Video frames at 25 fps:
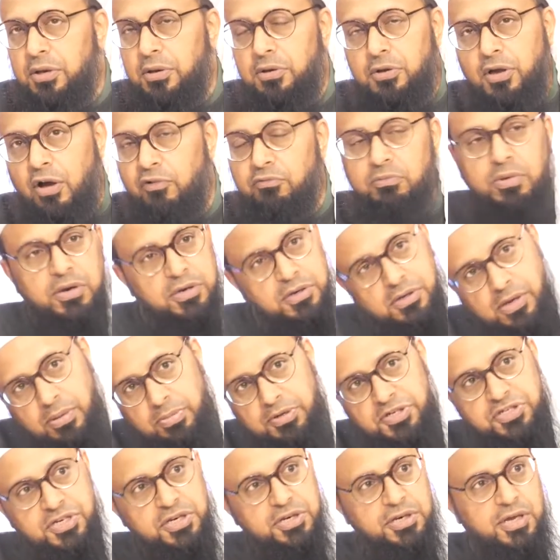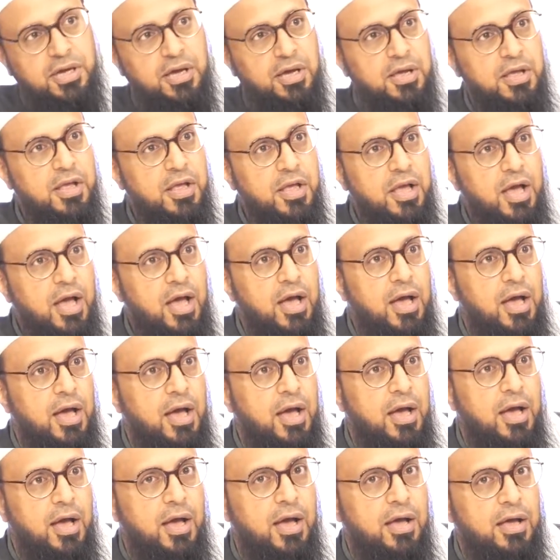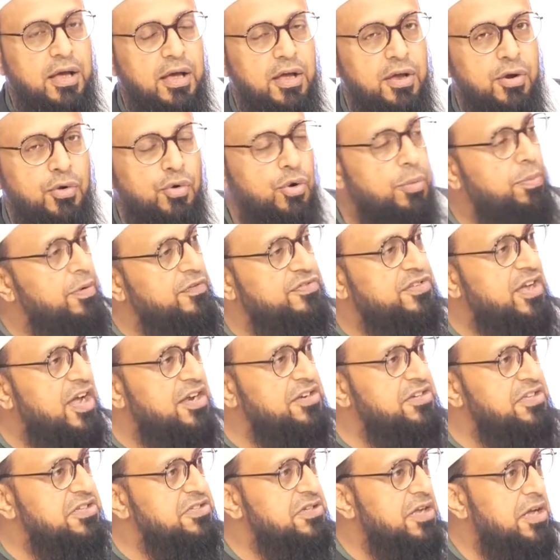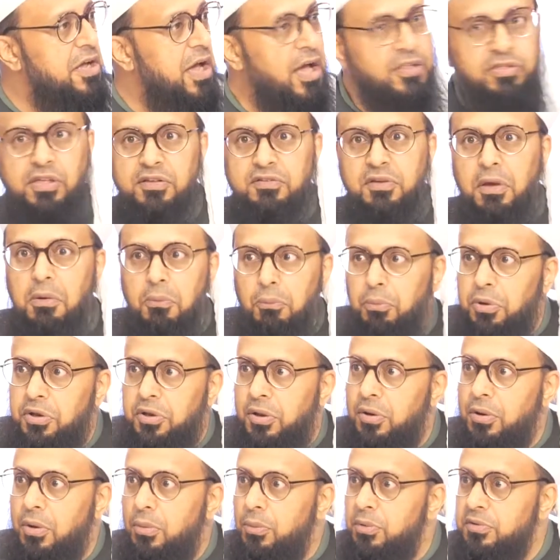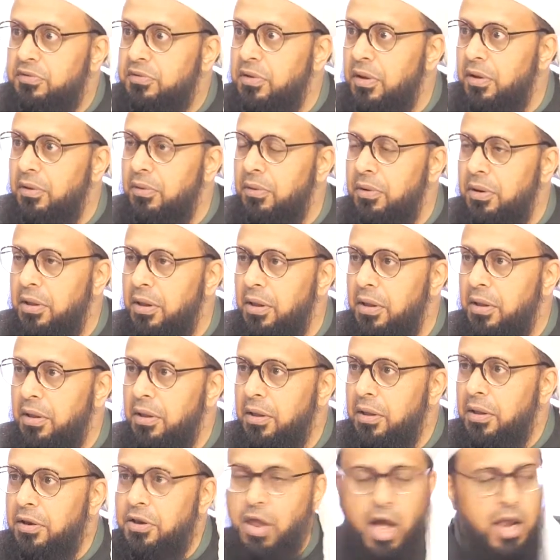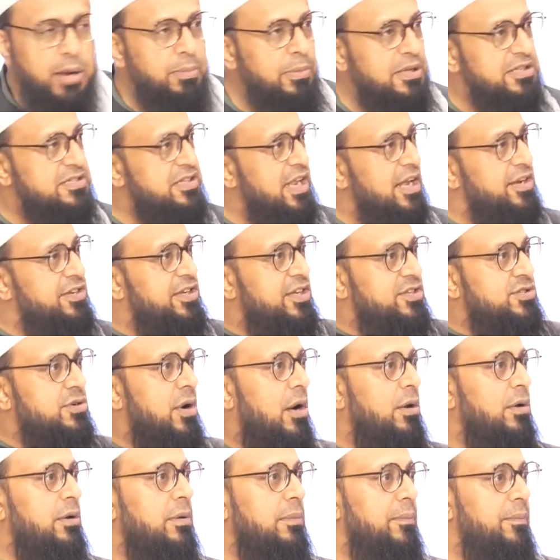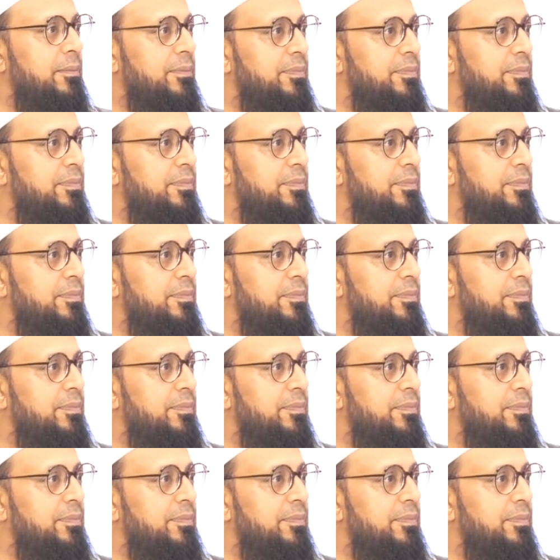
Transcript: government commissioned a group of scientists, and they said, we don't know what's going on here. 9 months later, he's gone.